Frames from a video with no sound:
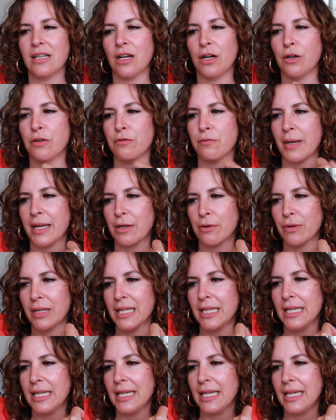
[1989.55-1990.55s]
Of my
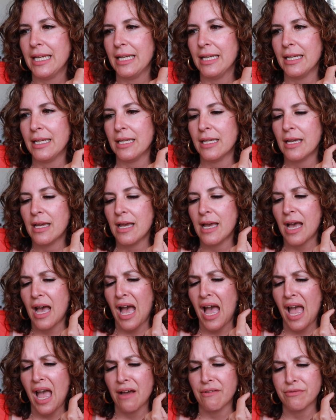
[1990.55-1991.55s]
reading.
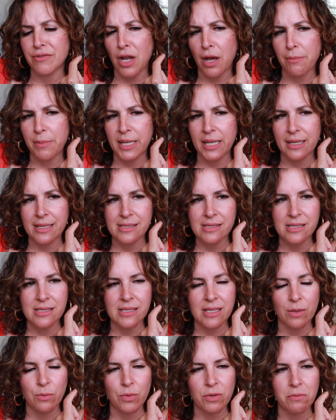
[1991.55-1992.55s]
I have not been
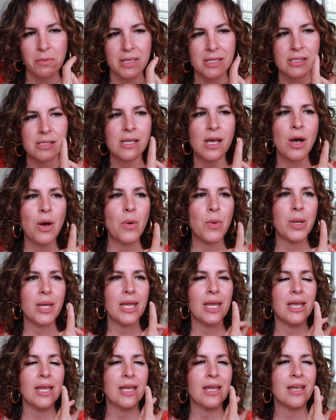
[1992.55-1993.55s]
consistent with my
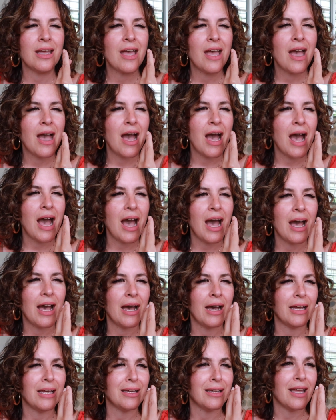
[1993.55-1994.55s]
sewing.
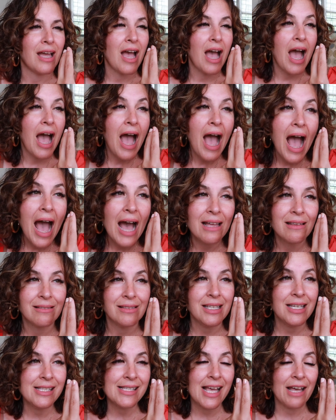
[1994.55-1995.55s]
I at
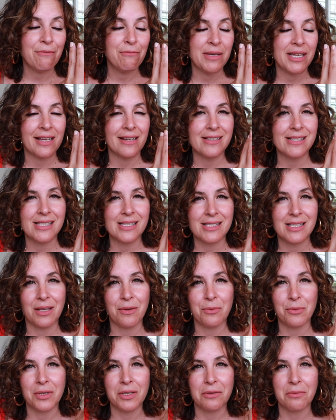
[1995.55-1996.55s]
least have been
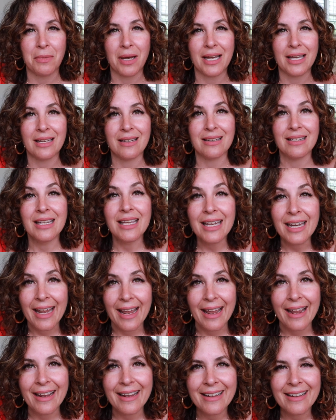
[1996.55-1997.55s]
consistent with my
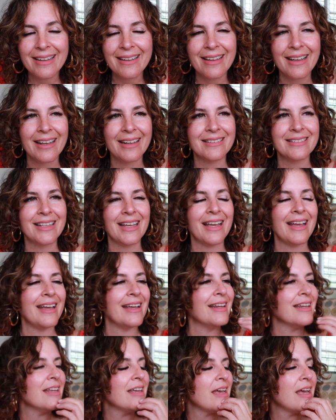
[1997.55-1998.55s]
knitting, and
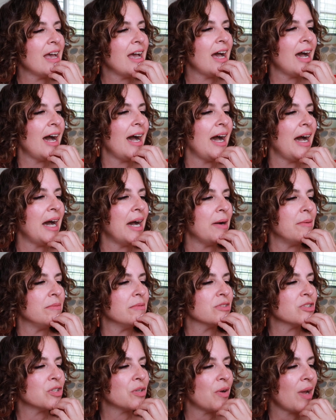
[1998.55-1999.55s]
then
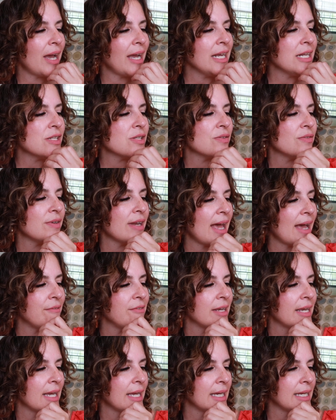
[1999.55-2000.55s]
I'm trying to
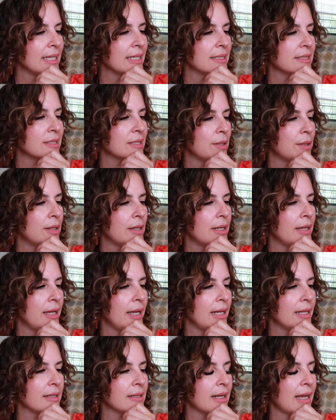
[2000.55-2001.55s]
navigate
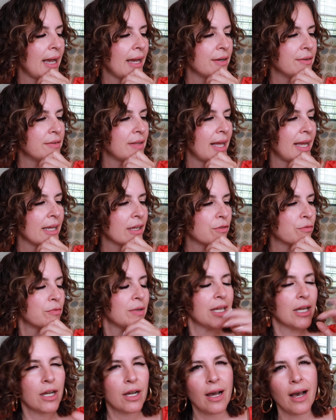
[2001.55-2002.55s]
and kind of like
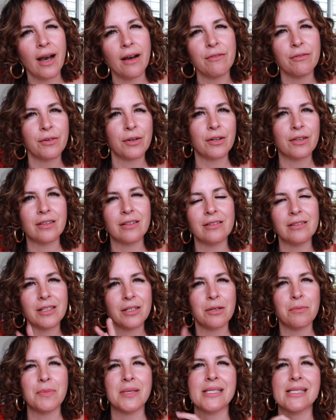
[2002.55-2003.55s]
recover the
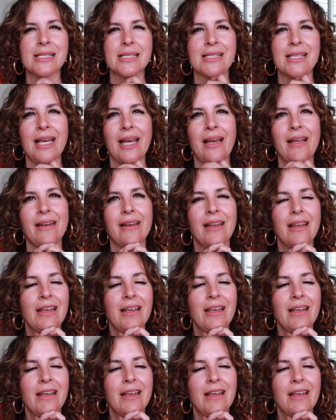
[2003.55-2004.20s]
little pieces that